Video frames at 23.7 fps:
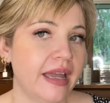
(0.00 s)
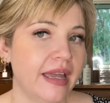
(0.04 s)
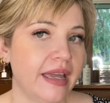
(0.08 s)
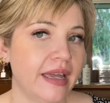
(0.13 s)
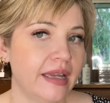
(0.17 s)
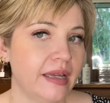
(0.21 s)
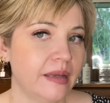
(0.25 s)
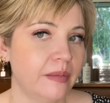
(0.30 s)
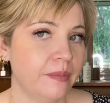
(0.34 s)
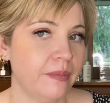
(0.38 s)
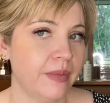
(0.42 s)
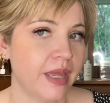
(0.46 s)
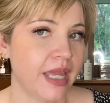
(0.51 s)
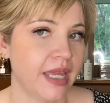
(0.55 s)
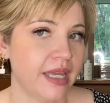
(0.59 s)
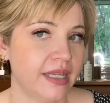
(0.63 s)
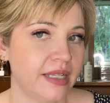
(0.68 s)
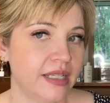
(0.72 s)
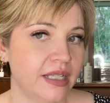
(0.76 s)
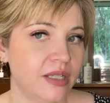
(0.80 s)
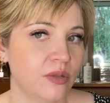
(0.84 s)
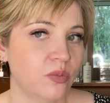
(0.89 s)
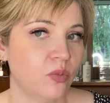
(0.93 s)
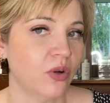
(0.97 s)

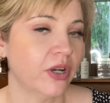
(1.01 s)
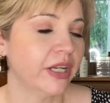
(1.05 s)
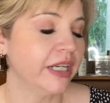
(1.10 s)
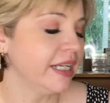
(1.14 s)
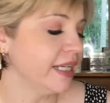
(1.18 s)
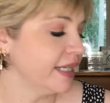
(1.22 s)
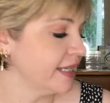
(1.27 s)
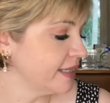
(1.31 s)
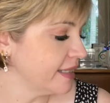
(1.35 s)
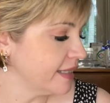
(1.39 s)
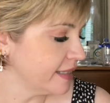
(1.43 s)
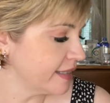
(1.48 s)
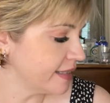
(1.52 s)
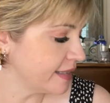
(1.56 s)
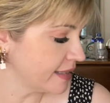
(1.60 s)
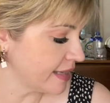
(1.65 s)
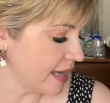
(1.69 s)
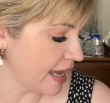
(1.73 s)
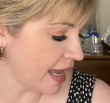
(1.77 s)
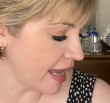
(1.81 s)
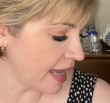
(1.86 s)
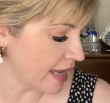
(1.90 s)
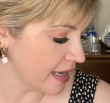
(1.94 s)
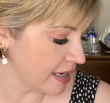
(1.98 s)
and one is
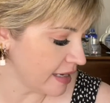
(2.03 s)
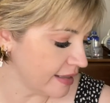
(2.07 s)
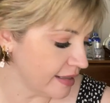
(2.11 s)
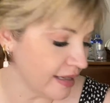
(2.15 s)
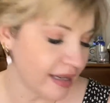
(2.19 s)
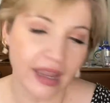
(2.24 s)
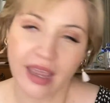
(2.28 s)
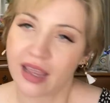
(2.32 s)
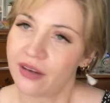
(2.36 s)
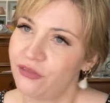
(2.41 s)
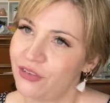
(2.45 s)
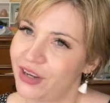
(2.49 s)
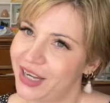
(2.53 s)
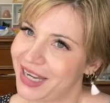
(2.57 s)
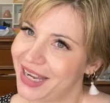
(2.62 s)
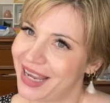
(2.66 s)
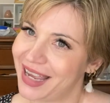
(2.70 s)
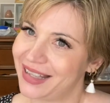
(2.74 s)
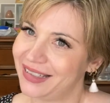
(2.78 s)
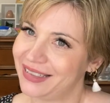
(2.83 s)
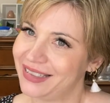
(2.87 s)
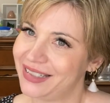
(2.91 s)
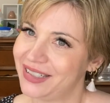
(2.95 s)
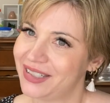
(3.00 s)
an advent
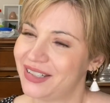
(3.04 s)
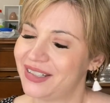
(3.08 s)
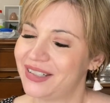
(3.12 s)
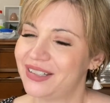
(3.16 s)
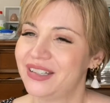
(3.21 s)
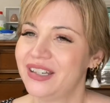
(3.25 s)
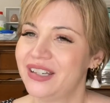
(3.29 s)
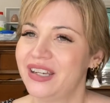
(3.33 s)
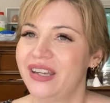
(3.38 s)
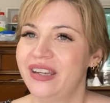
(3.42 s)
calendar